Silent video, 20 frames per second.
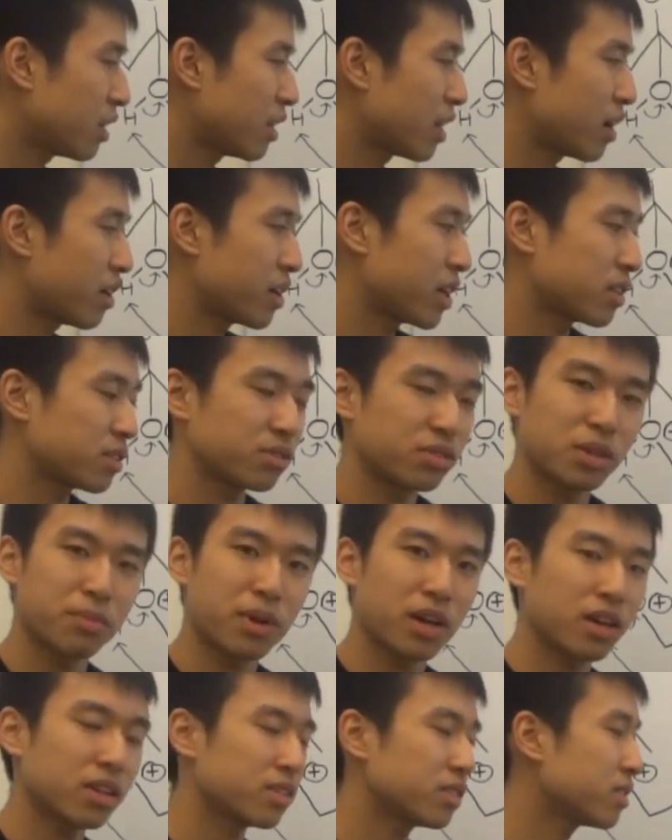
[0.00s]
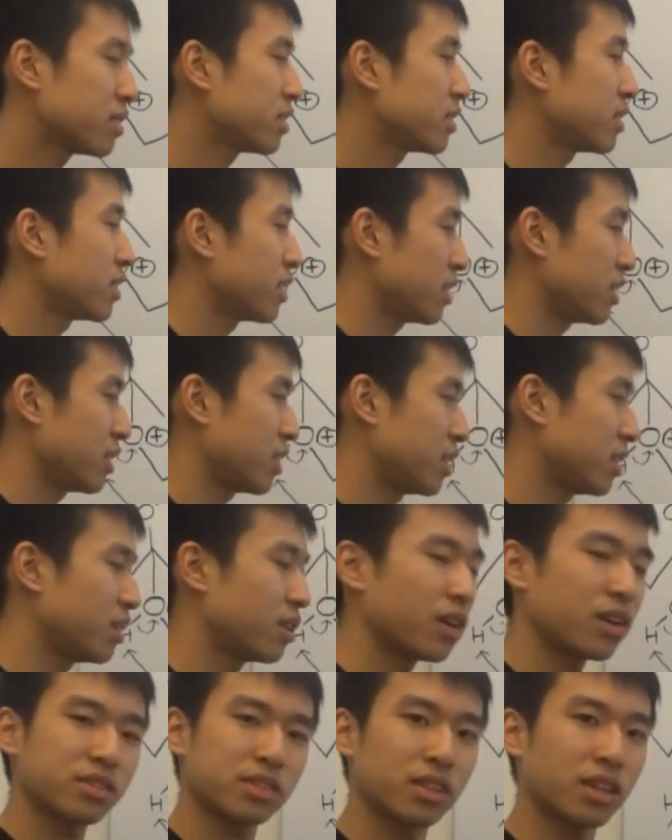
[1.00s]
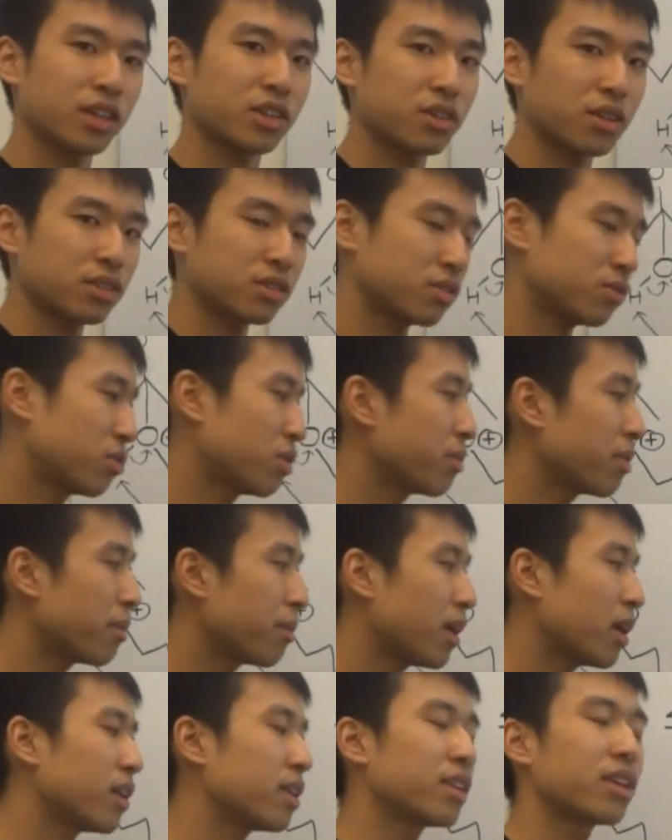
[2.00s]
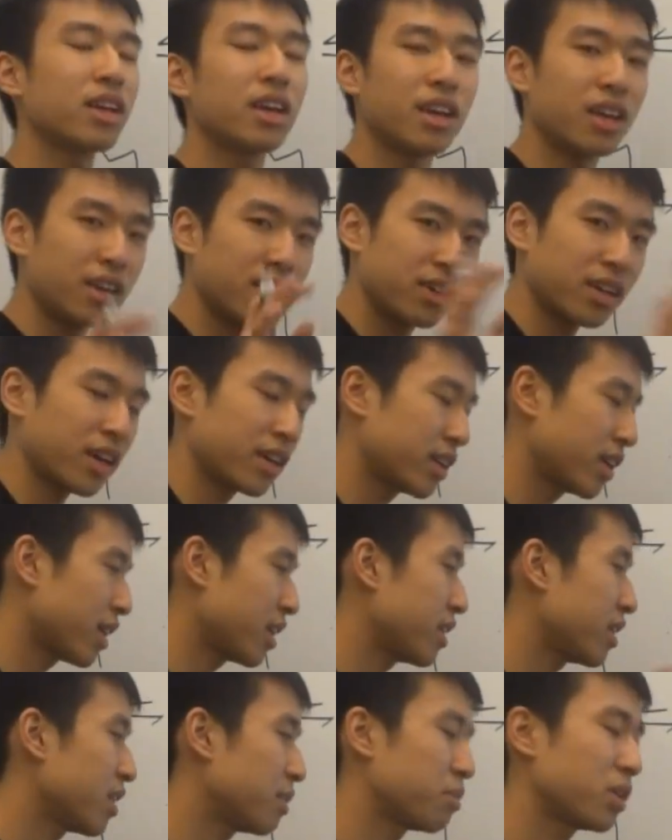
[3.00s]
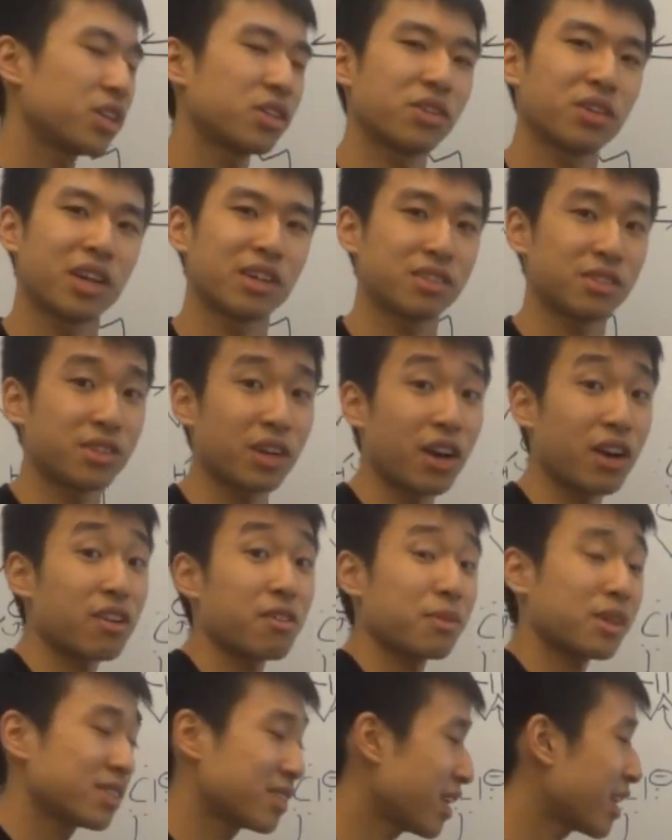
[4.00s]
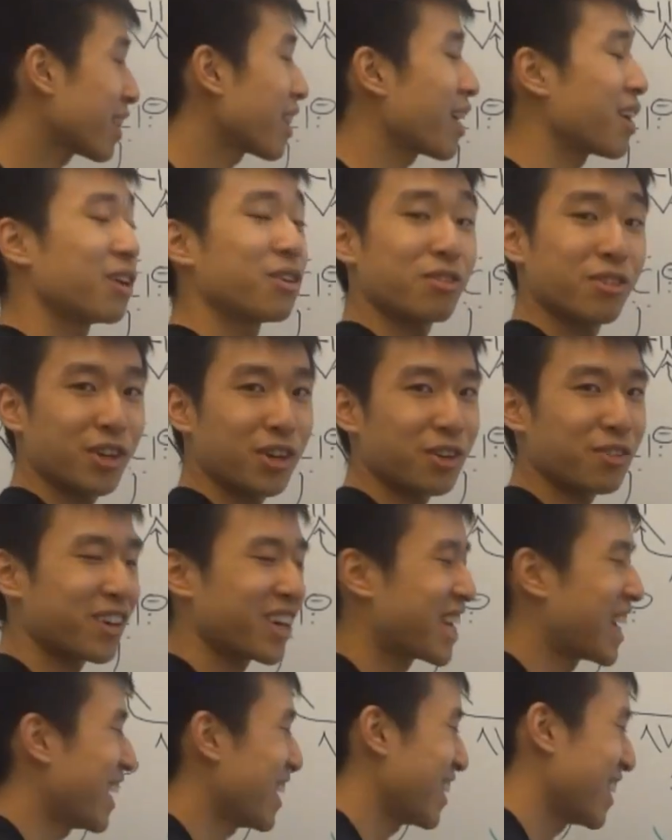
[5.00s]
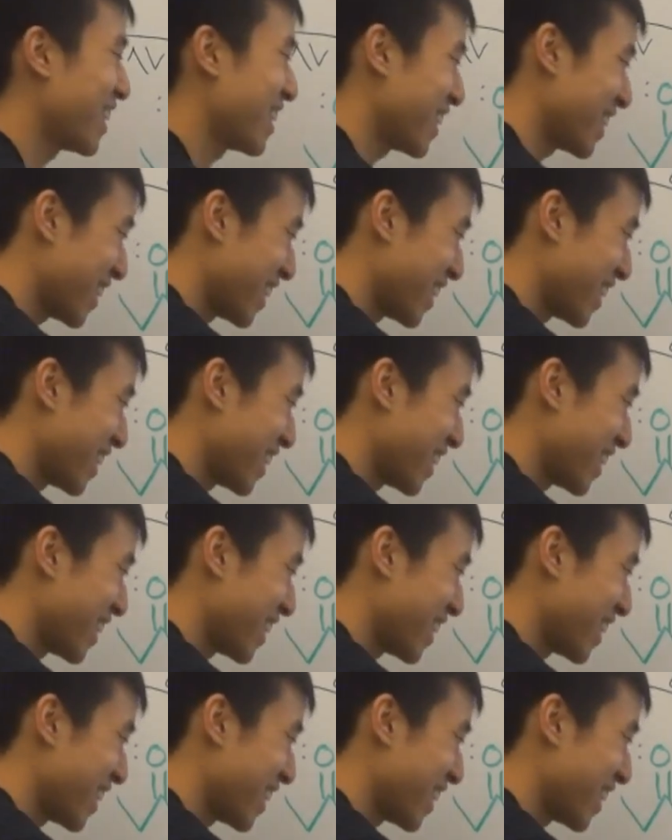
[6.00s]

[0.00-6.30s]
now he has three bonds, he lost electrons from the bond, yada yada, I'm pretty sure you guys are tired of me saying that over and over again.